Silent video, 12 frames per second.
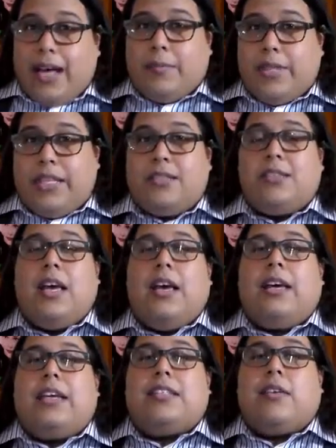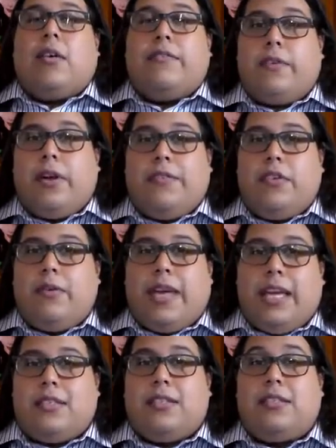that means is there are very few
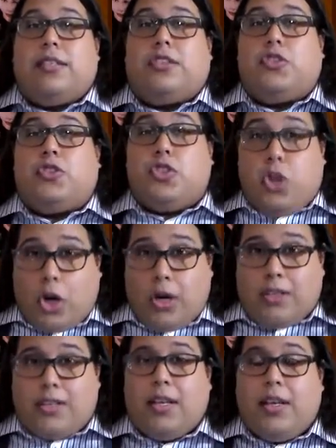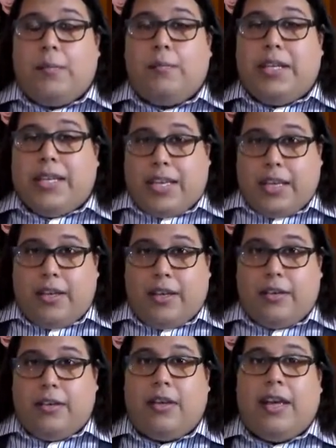cases that start,
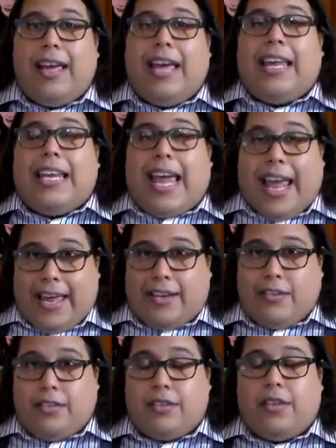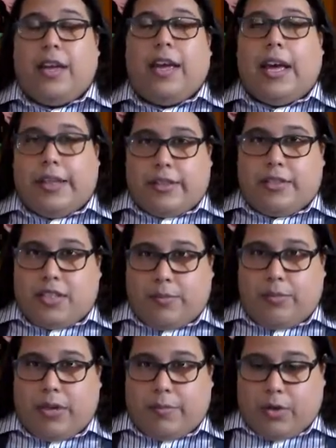begin, and end at the
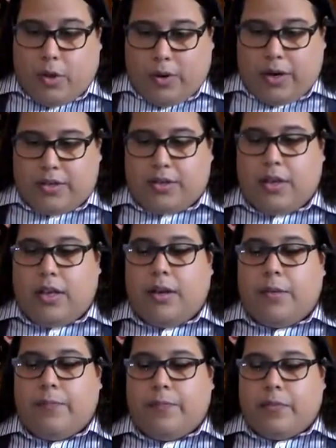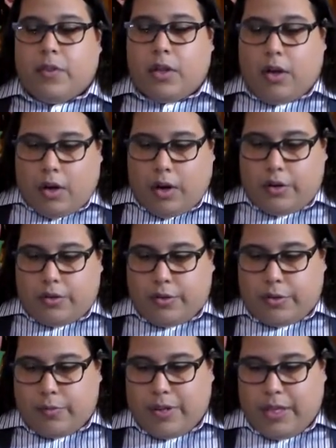Supreme Court.
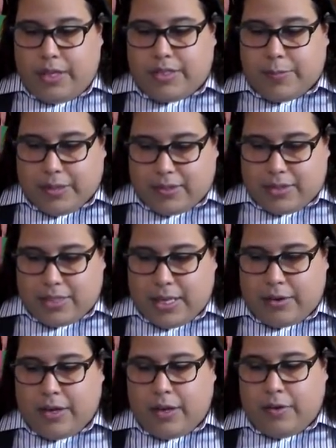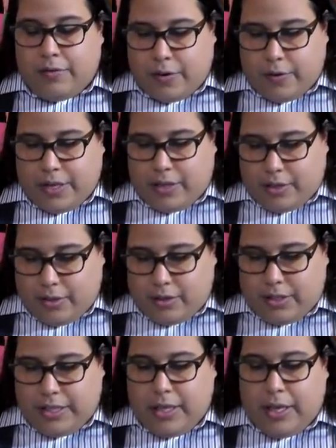Article 3 spells this out very
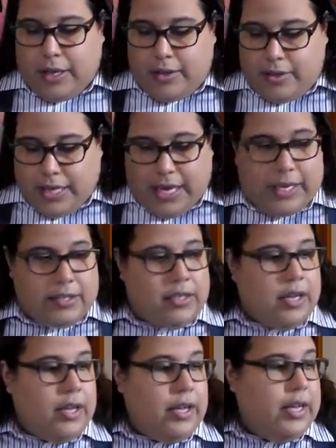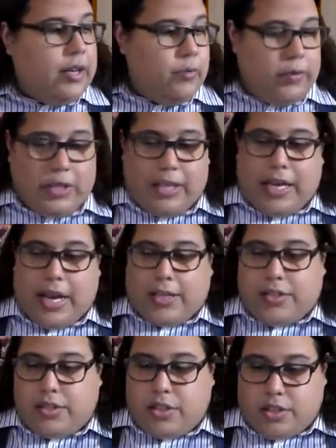clearly, that it really
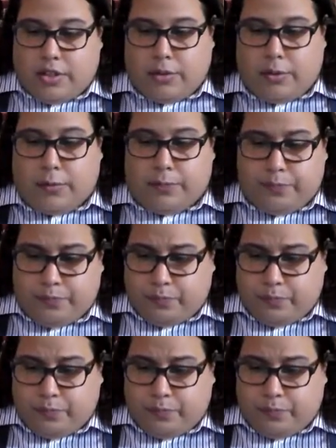has to do